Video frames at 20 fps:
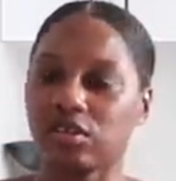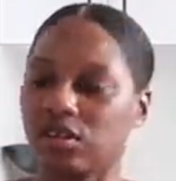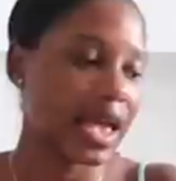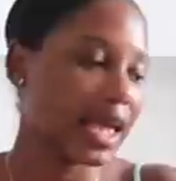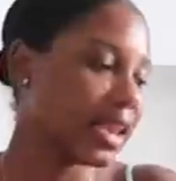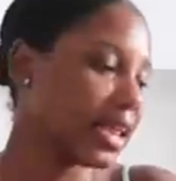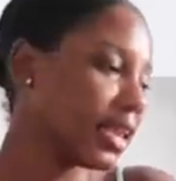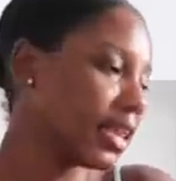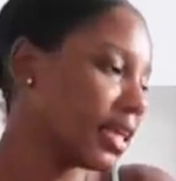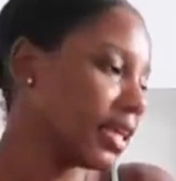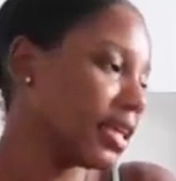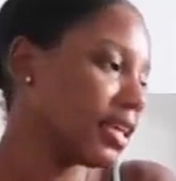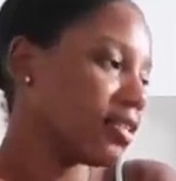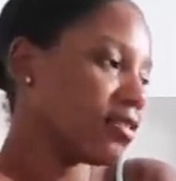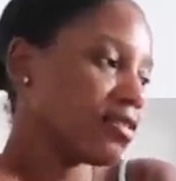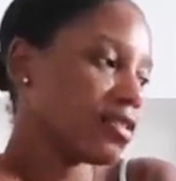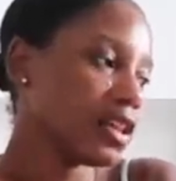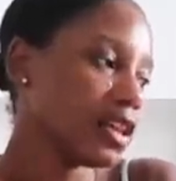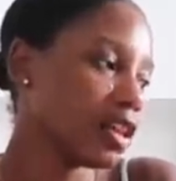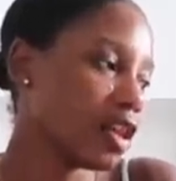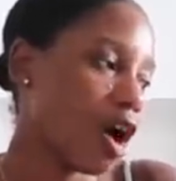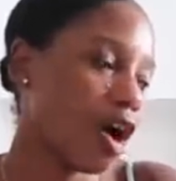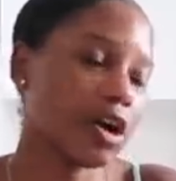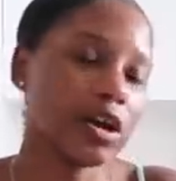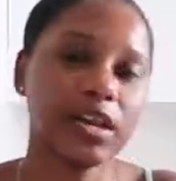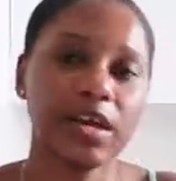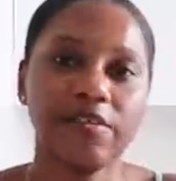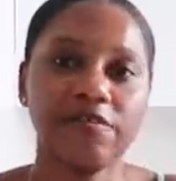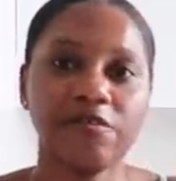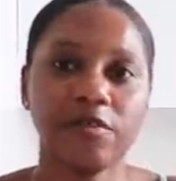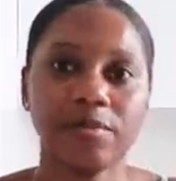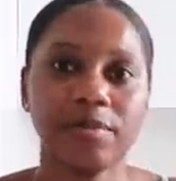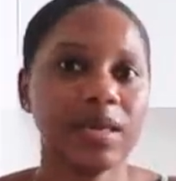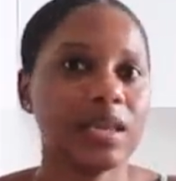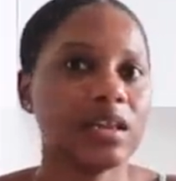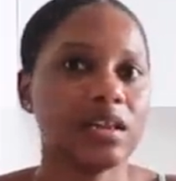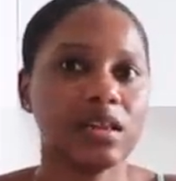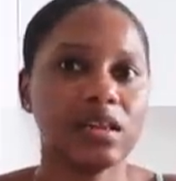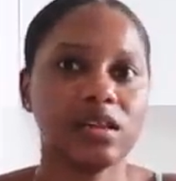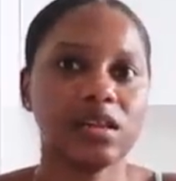and it is long enough for me
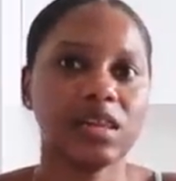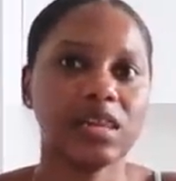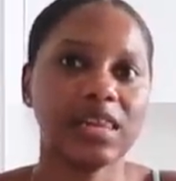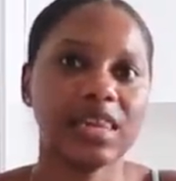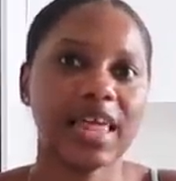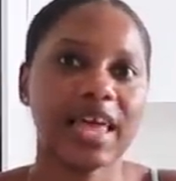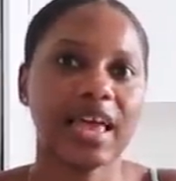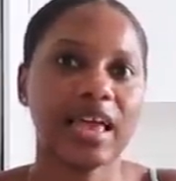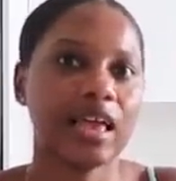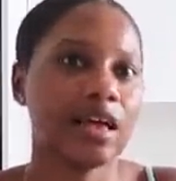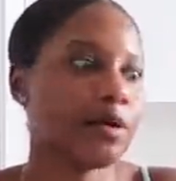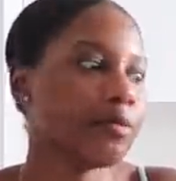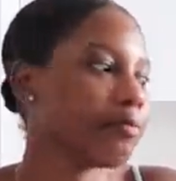to lay